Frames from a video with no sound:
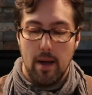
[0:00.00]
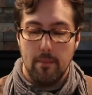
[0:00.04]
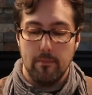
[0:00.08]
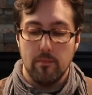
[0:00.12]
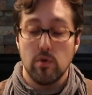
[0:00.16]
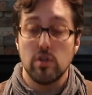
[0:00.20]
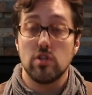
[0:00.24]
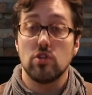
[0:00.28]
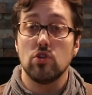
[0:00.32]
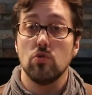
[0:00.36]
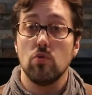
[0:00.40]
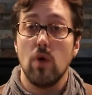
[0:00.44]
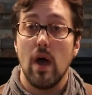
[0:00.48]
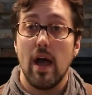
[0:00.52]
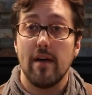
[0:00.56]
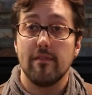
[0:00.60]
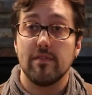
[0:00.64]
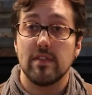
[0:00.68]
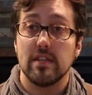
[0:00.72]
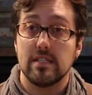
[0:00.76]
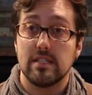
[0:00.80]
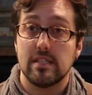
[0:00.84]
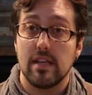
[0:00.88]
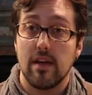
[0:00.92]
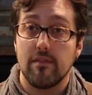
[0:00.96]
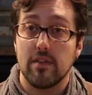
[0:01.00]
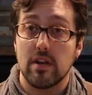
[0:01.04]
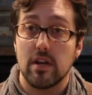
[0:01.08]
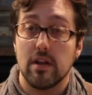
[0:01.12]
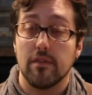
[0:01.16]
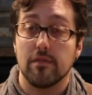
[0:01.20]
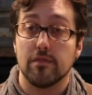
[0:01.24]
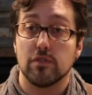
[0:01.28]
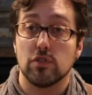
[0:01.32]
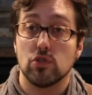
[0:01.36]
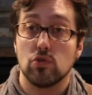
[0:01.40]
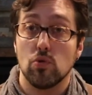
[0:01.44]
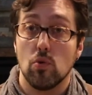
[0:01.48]
We do have the Seven
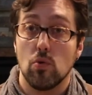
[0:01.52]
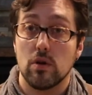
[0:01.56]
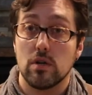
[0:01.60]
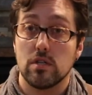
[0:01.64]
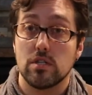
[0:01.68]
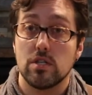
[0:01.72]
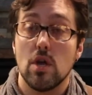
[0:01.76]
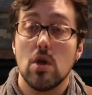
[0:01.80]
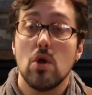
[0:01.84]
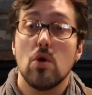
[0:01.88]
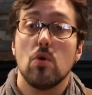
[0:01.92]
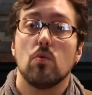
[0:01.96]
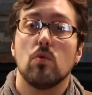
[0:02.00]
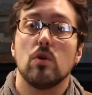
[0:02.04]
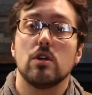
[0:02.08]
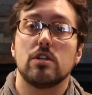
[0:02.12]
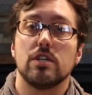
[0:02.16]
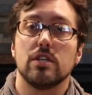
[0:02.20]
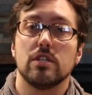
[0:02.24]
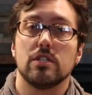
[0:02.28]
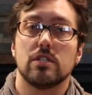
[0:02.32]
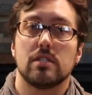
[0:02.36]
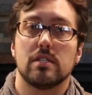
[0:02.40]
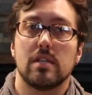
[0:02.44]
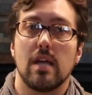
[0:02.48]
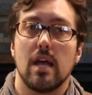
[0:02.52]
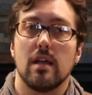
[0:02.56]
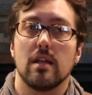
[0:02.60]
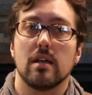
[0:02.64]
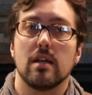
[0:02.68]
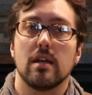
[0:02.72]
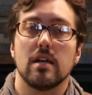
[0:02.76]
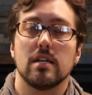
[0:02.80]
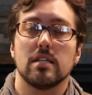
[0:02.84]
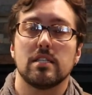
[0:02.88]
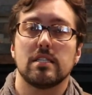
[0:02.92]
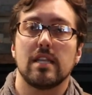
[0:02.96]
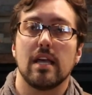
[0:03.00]
of Swords, which is
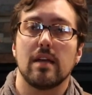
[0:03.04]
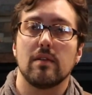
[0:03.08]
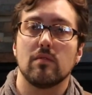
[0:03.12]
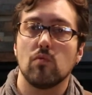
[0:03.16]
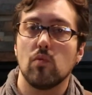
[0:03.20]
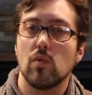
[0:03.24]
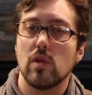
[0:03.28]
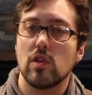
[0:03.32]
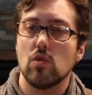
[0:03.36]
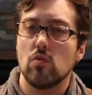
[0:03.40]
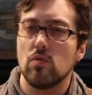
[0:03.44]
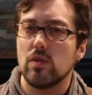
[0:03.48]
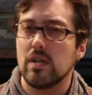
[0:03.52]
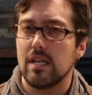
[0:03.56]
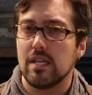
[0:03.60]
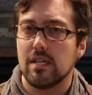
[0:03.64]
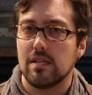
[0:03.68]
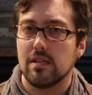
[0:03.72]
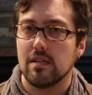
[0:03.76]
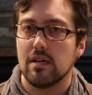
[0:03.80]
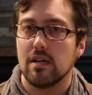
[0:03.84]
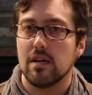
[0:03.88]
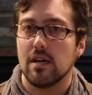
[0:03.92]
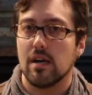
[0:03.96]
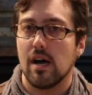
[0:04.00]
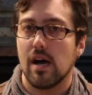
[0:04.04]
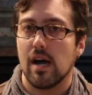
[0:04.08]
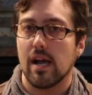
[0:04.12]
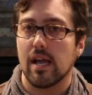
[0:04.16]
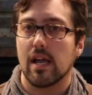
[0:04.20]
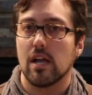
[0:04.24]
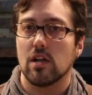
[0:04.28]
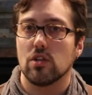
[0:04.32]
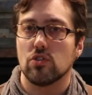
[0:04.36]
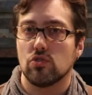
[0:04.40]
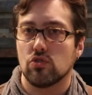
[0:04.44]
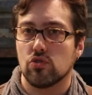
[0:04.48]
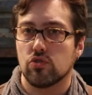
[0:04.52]
telling us that we do need to
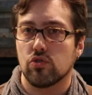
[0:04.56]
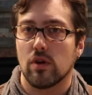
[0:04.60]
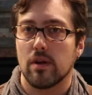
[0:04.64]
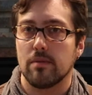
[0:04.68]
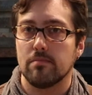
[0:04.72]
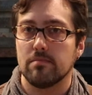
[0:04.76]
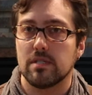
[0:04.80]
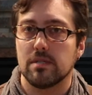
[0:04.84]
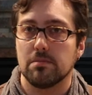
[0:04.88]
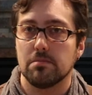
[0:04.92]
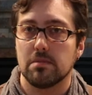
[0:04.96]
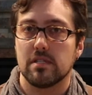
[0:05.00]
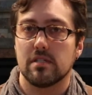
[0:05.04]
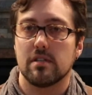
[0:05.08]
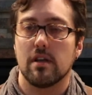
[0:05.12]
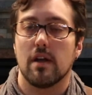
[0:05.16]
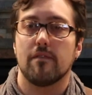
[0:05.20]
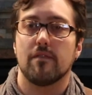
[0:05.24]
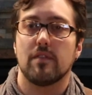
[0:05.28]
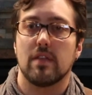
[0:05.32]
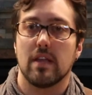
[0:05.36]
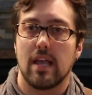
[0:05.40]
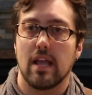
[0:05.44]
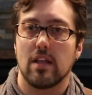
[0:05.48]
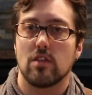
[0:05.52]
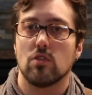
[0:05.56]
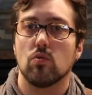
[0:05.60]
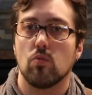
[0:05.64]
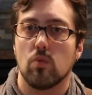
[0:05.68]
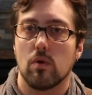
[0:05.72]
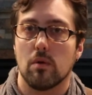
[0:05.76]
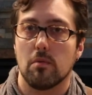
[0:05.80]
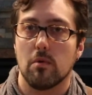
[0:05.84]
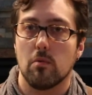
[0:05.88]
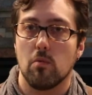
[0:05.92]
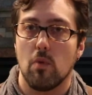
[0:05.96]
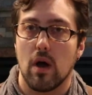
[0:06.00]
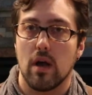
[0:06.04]
trim some stuff to get to
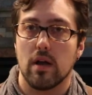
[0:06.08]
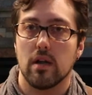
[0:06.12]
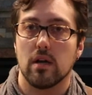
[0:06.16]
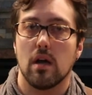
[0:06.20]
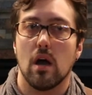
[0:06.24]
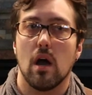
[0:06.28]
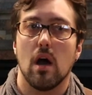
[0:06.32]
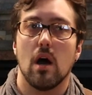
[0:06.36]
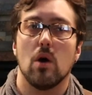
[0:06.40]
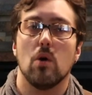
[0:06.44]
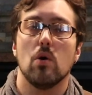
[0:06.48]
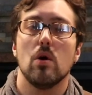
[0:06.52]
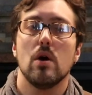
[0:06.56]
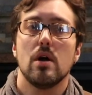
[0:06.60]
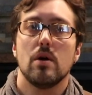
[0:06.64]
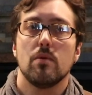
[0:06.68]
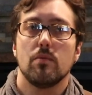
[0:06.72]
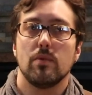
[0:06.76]
where we want to go.